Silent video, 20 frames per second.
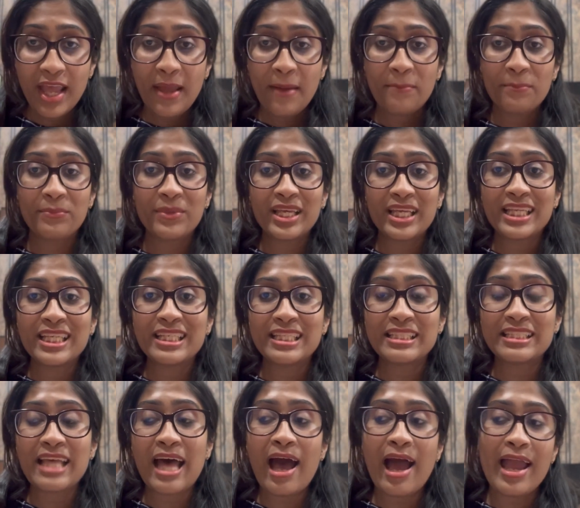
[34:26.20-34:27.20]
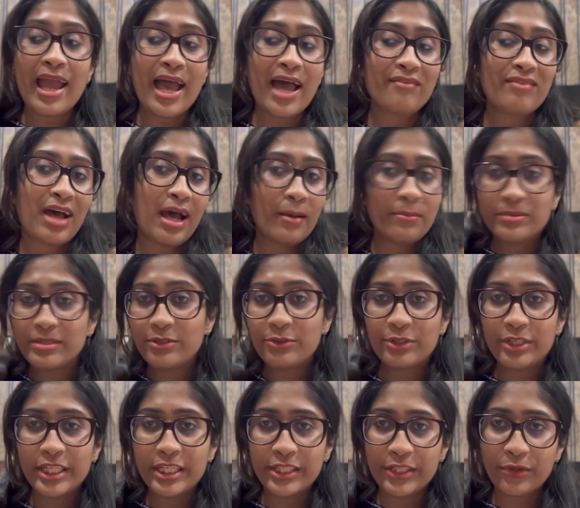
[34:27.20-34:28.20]
because I have
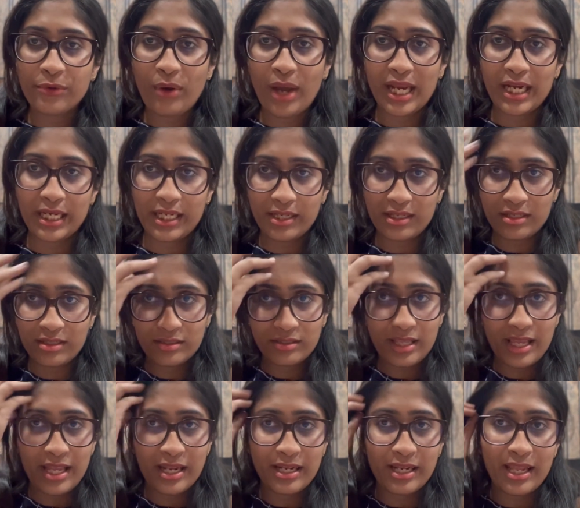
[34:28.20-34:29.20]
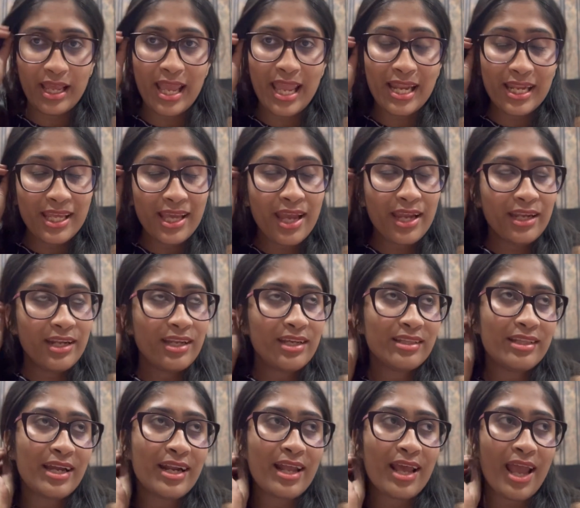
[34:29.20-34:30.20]
absolutely no ideas, and any idea
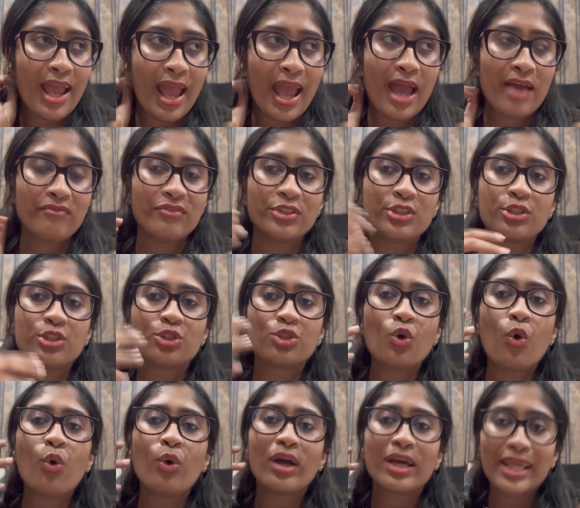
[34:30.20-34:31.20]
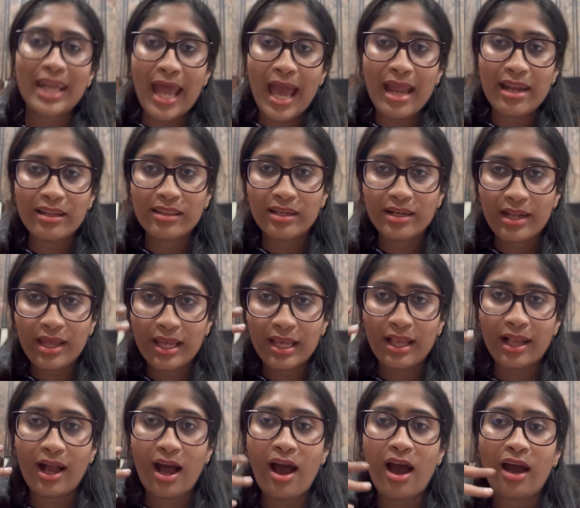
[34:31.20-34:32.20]
that I have is so grand that I
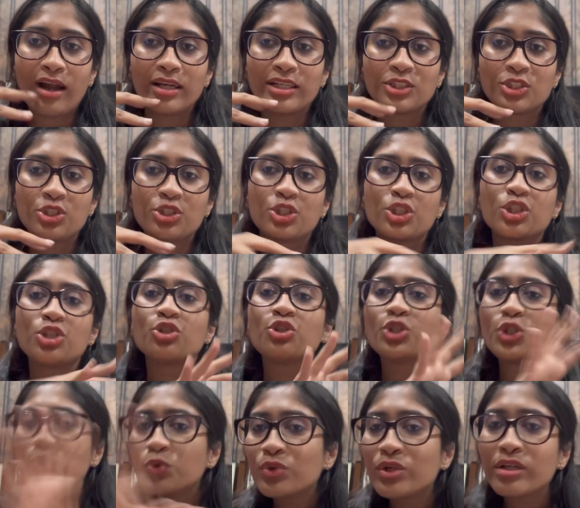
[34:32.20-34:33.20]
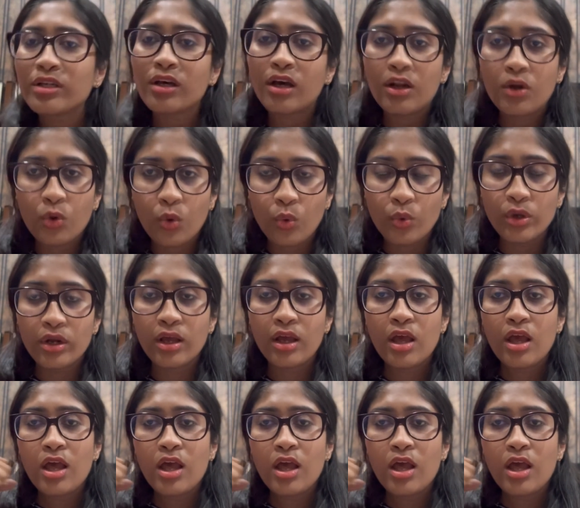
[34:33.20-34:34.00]
can't just shoot it alone.